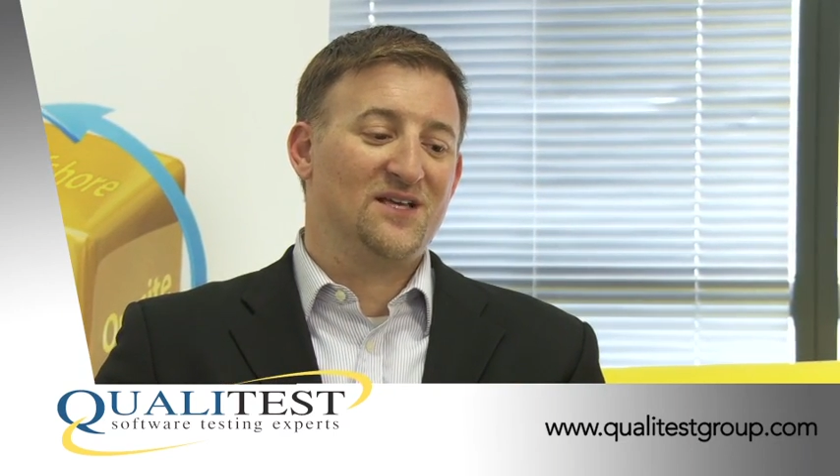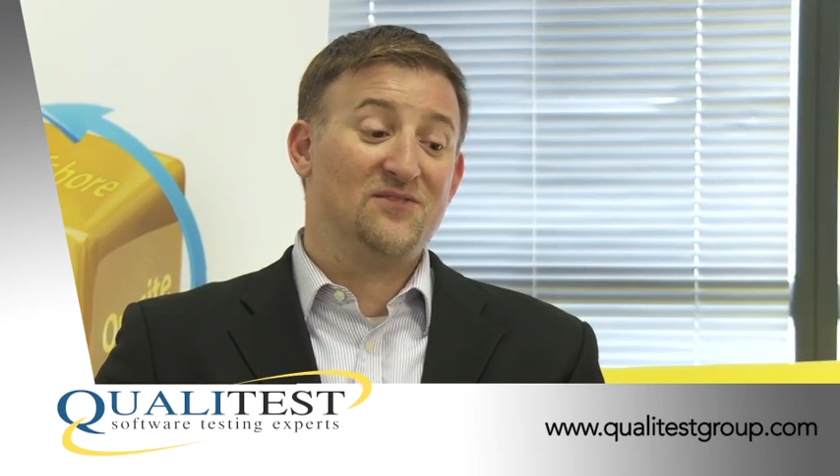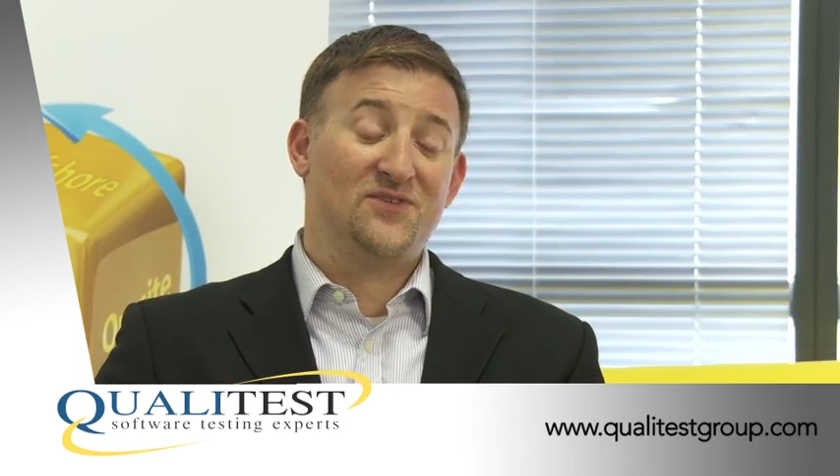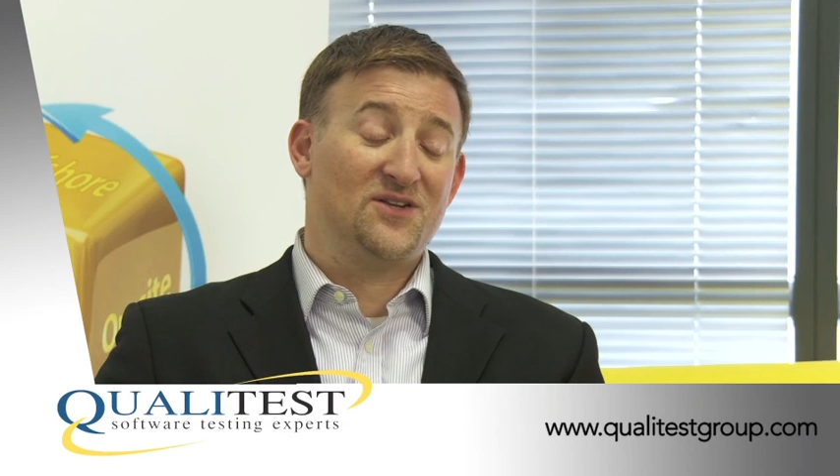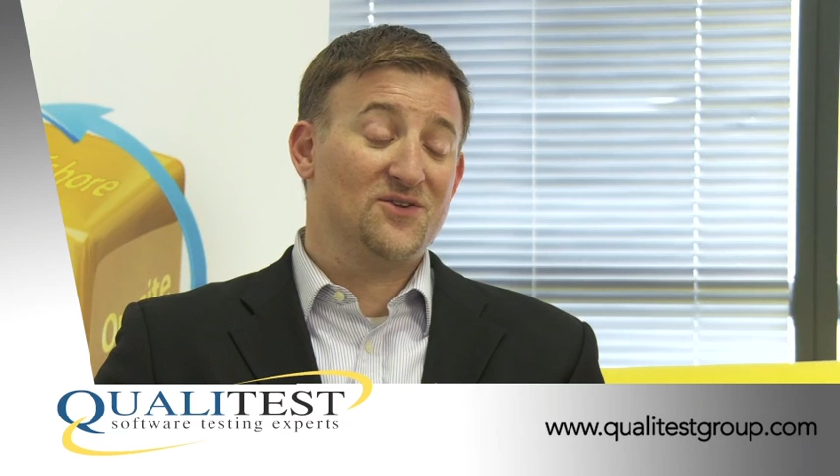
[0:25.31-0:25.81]

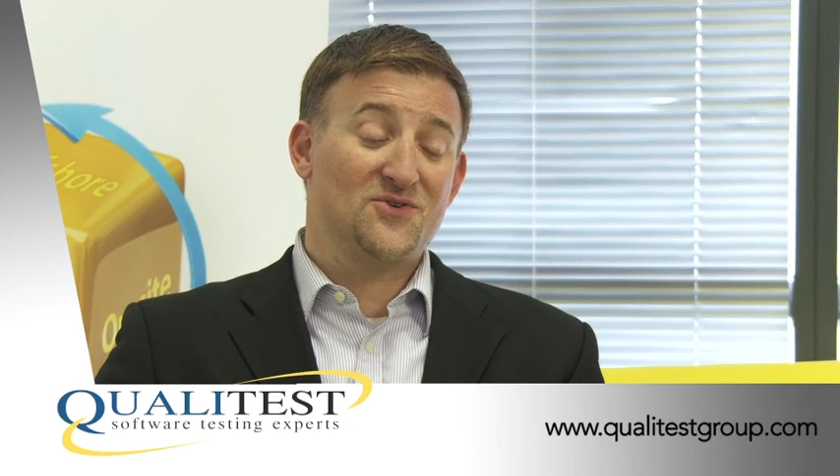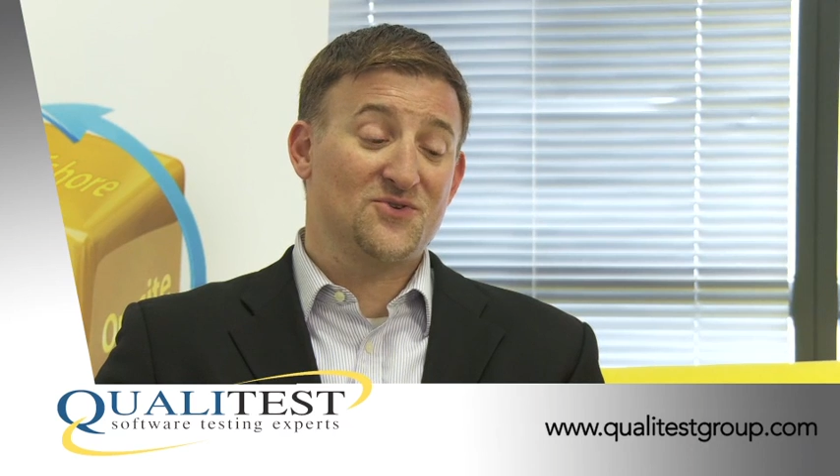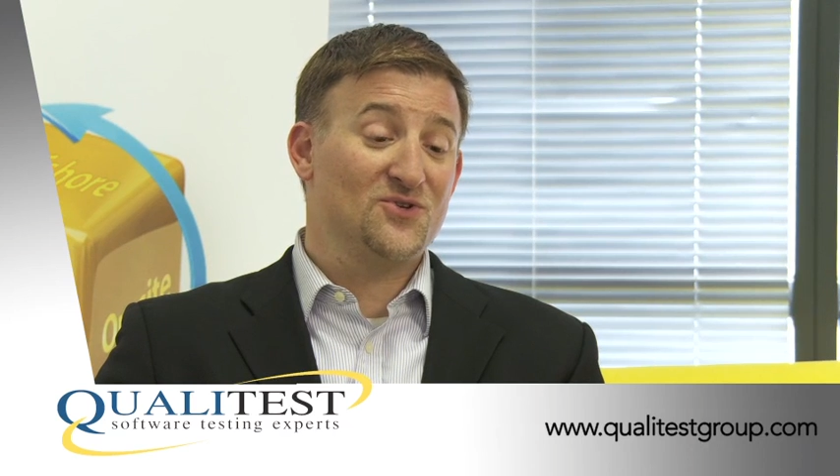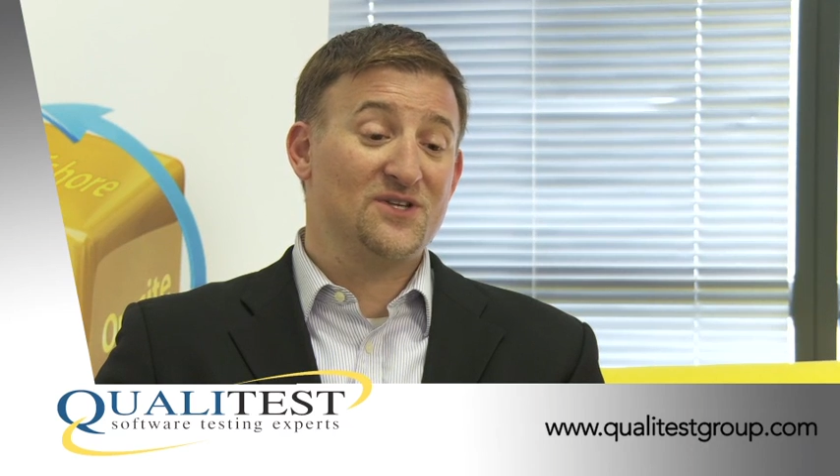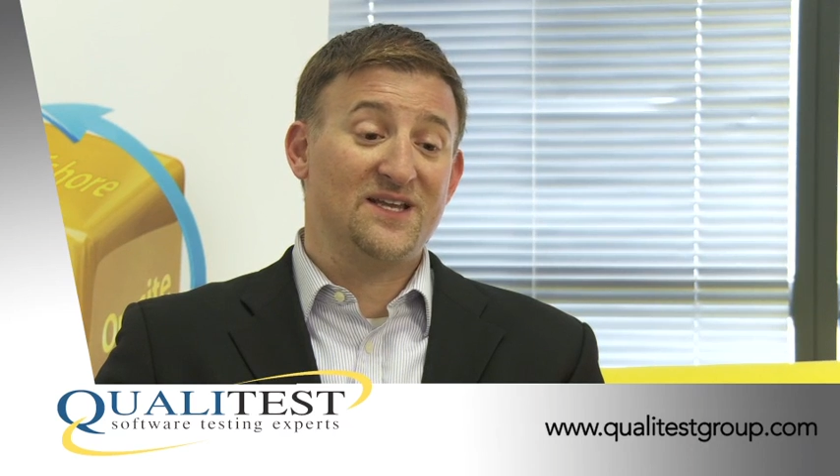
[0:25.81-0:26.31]
even in those
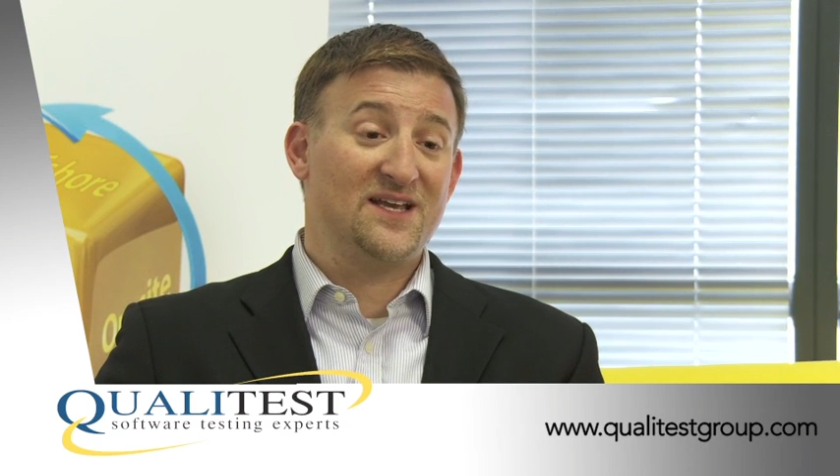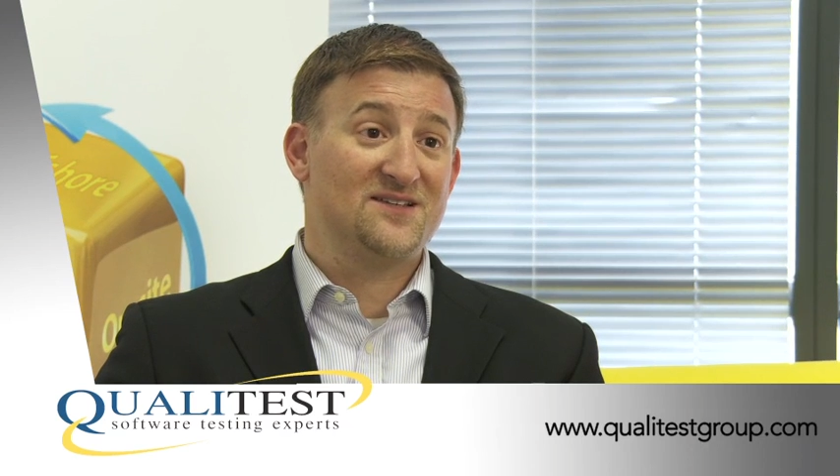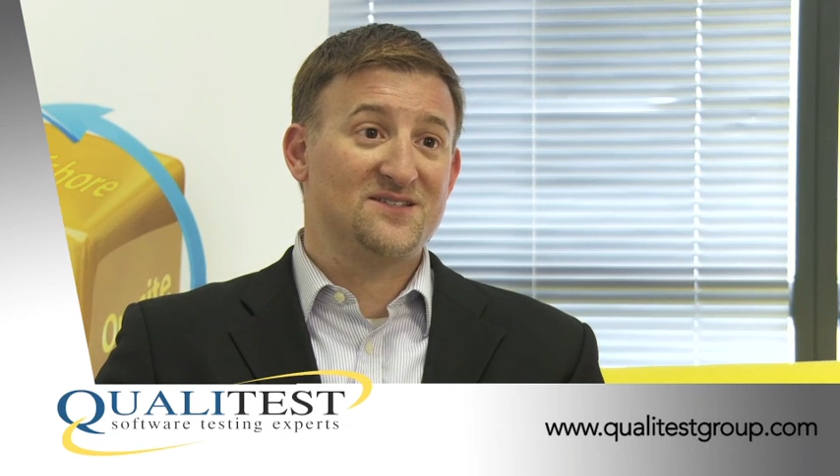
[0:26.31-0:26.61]
early days,